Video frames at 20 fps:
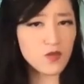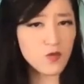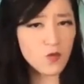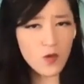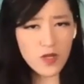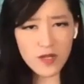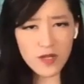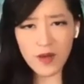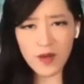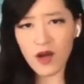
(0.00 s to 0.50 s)
and
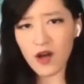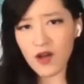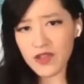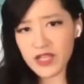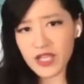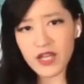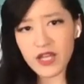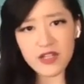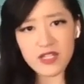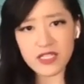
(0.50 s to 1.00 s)
what about all
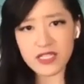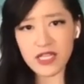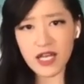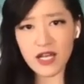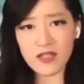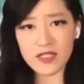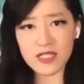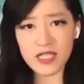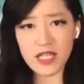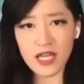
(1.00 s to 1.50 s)
the other
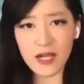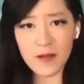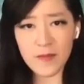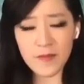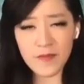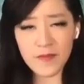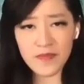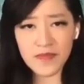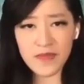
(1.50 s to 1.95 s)
cells there?